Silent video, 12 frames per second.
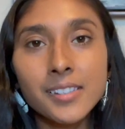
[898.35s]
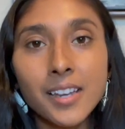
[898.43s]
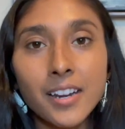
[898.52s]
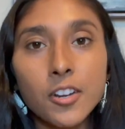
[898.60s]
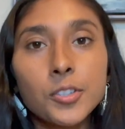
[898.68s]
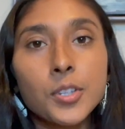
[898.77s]
And
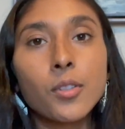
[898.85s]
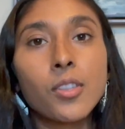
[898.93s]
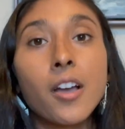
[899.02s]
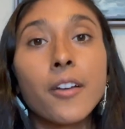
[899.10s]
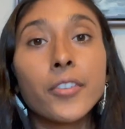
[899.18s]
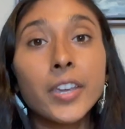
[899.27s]
I also
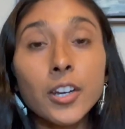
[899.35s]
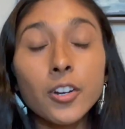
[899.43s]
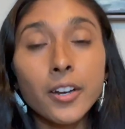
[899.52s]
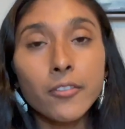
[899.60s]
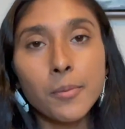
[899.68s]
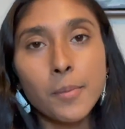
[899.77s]
love
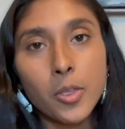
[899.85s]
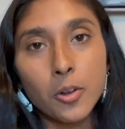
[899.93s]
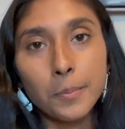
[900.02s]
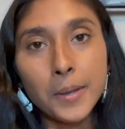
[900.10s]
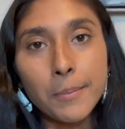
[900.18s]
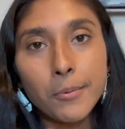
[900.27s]
hearing from other
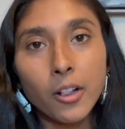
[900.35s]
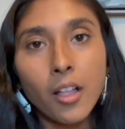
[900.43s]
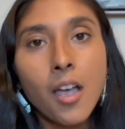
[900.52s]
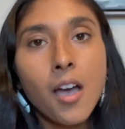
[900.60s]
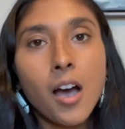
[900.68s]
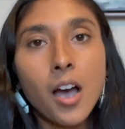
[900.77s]
people
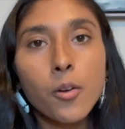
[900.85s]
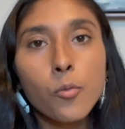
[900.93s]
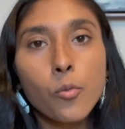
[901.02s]
on